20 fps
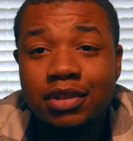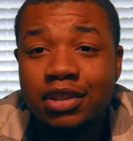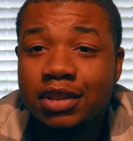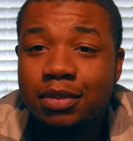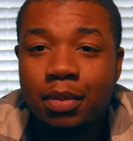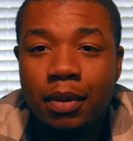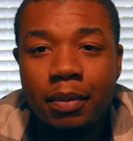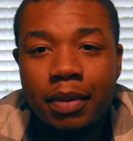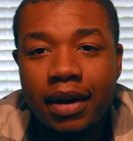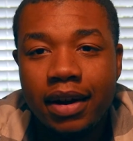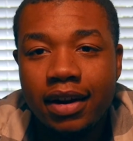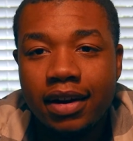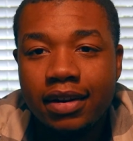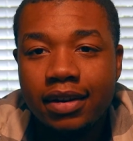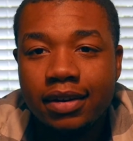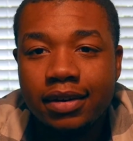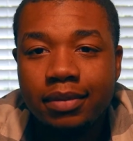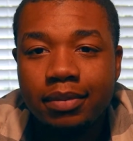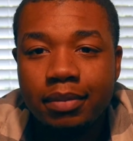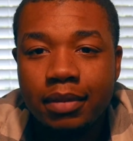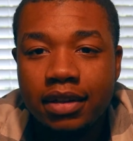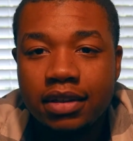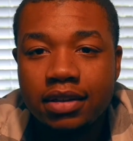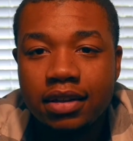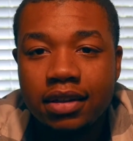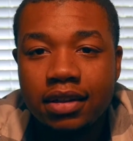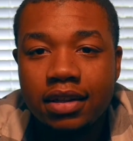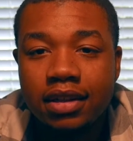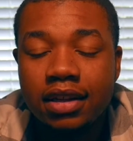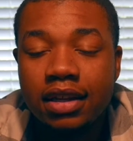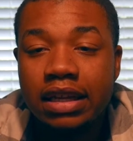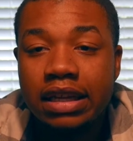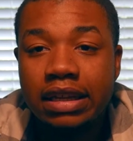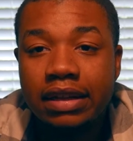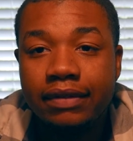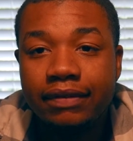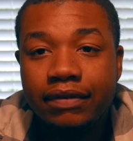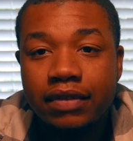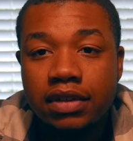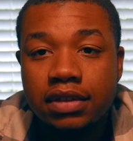just preparing mentally
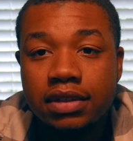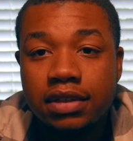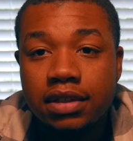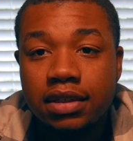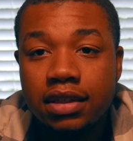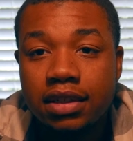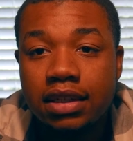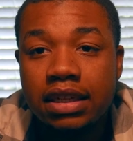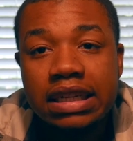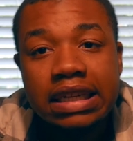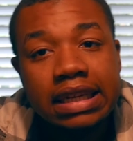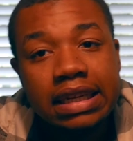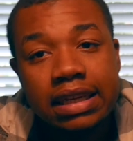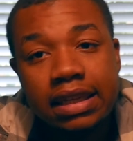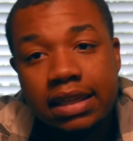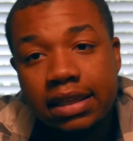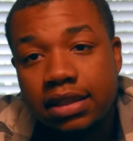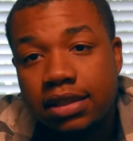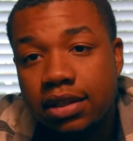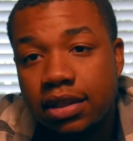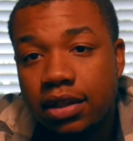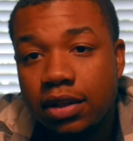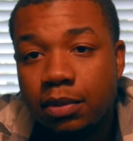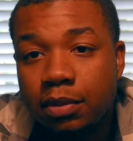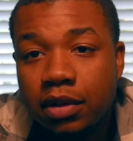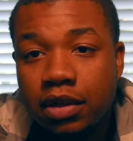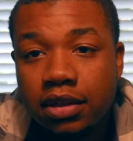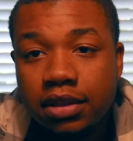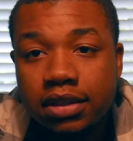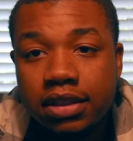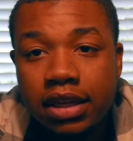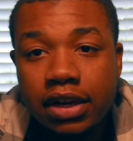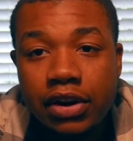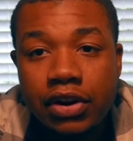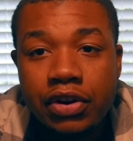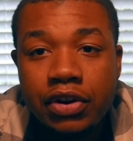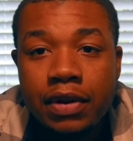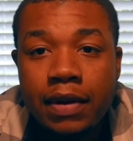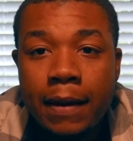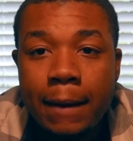and physically to get into the
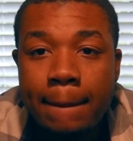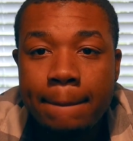military.